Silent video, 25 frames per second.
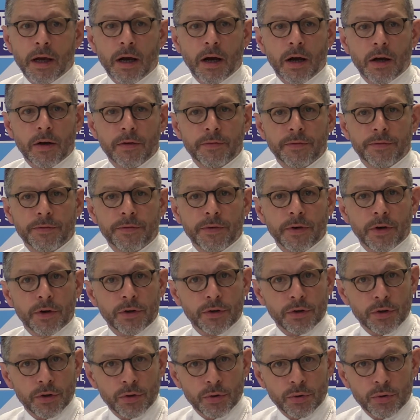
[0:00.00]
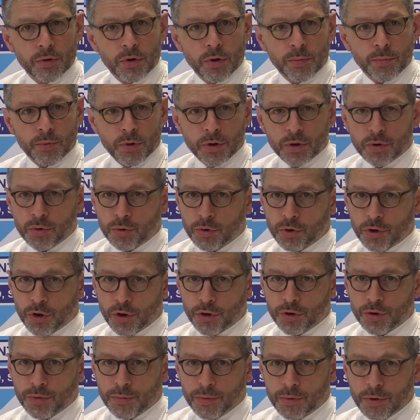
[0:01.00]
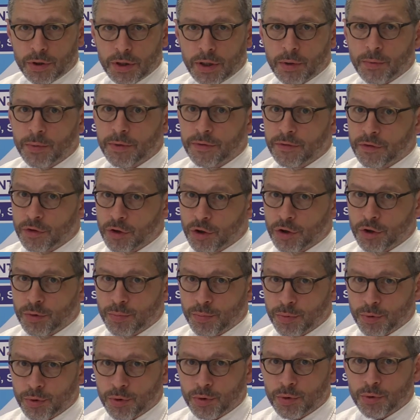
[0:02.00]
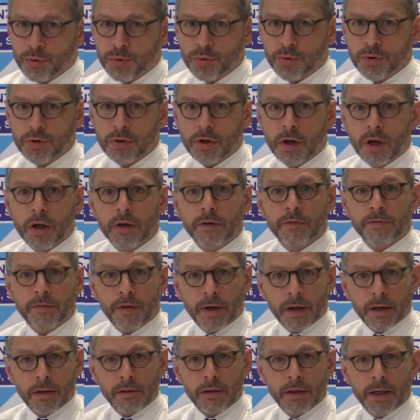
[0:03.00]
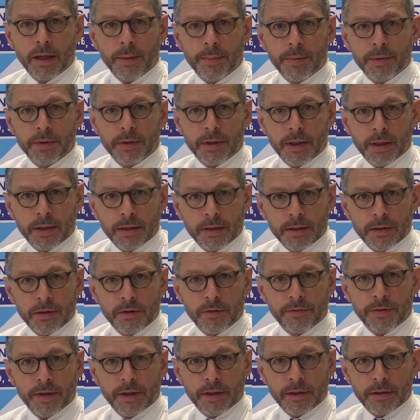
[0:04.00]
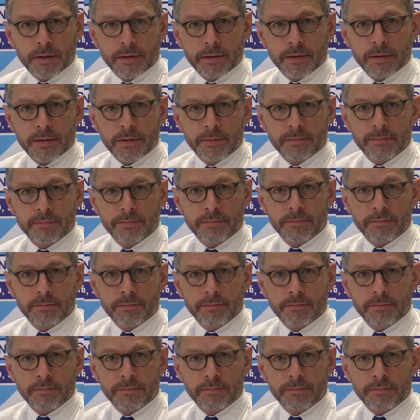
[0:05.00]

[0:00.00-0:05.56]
of a new WHO document that we've just produced on viral hepatitis surveillance.